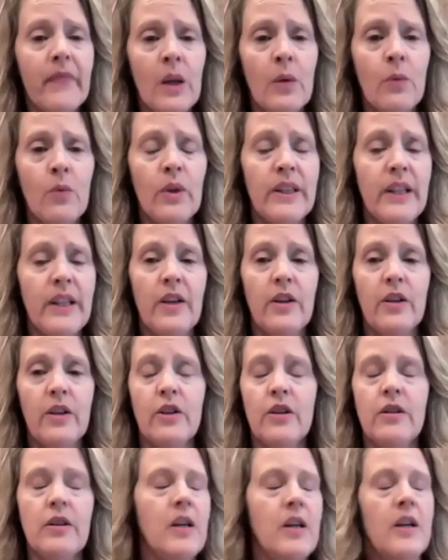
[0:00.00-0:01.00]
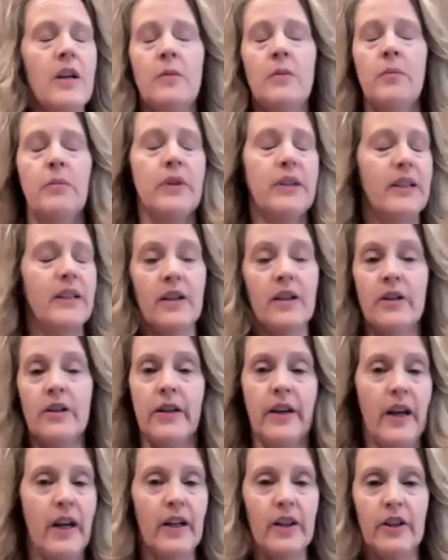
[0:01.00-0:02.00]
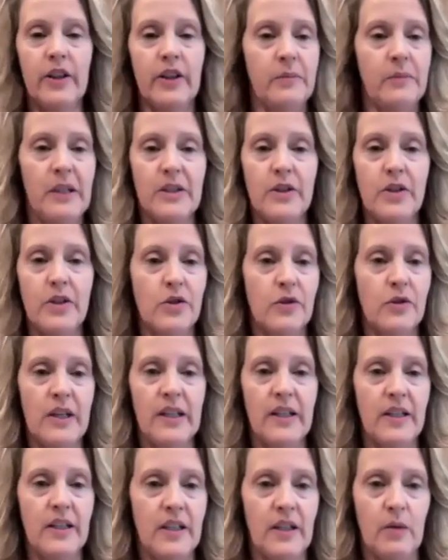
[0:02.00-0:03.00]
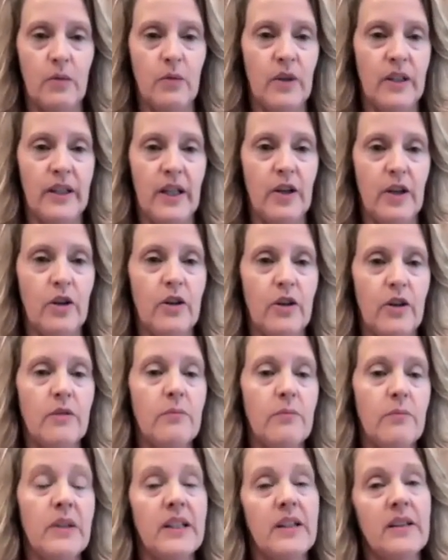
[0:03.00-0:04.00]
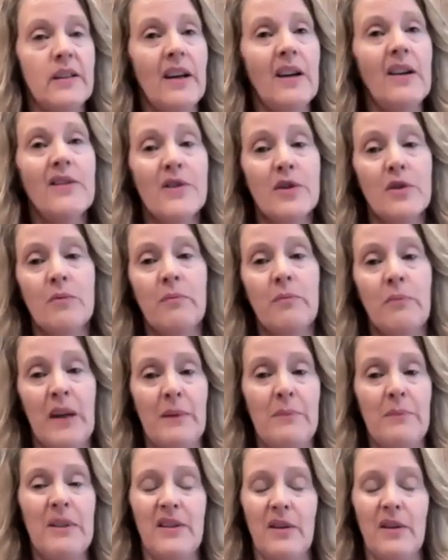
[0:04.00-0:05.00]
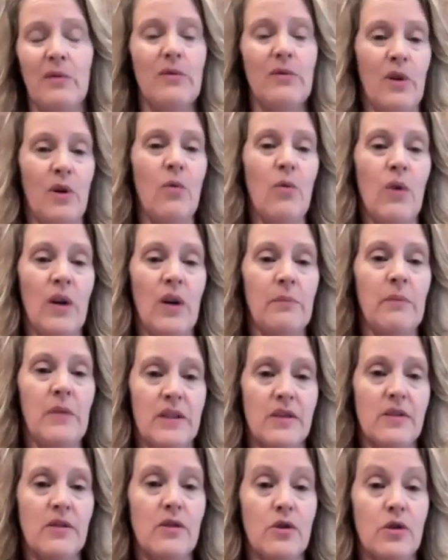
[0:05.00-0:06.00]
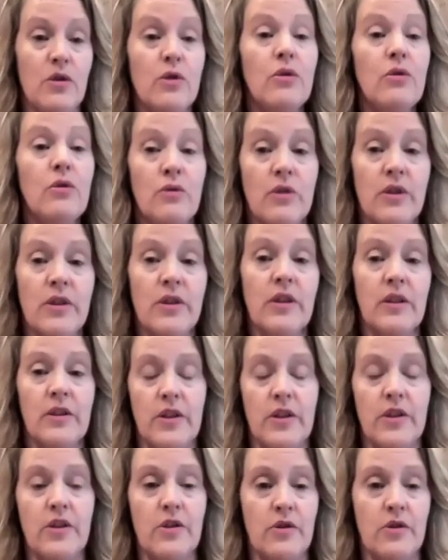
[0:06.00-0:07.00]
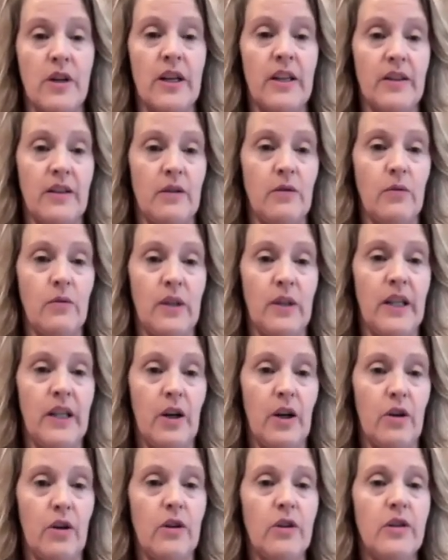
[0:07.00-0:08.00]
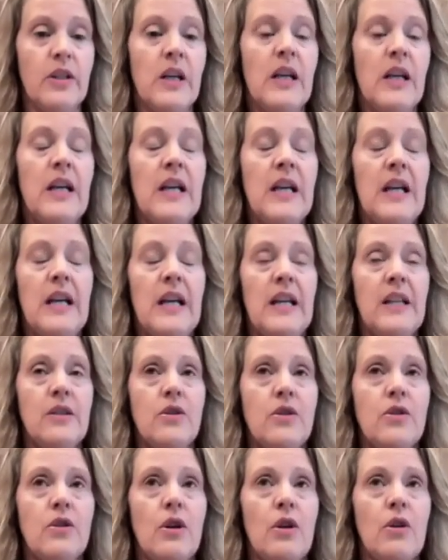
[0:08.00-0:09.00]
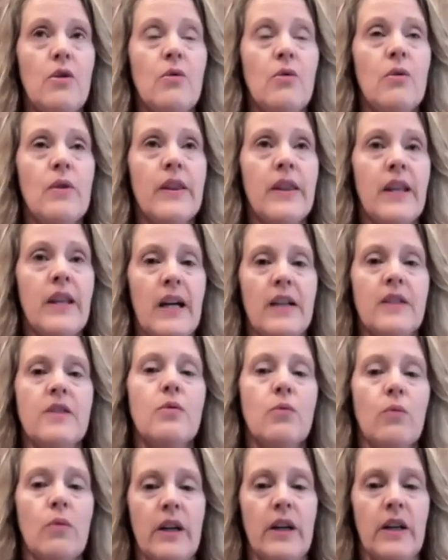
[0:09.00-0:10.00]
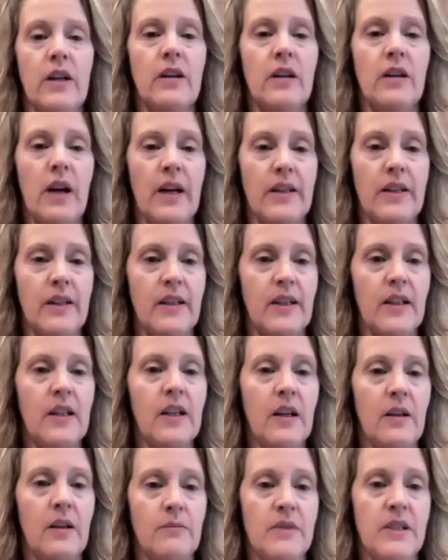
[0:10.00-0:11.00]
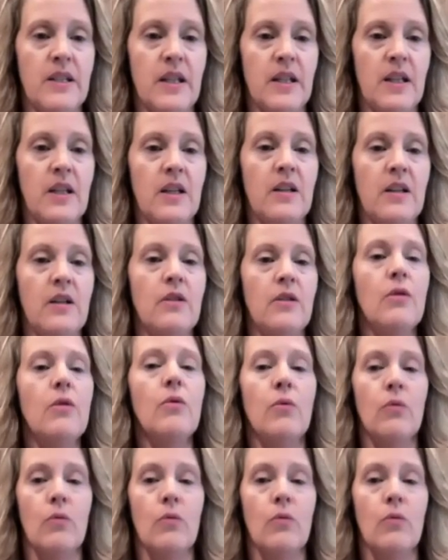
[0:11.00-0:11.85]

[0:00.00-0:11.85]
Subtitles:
when they hurt, but they're not good about strengthening when they hurt. But they also maybe don't know what muscles to start to strengthen when they hurt. And so that's where I think it comes in,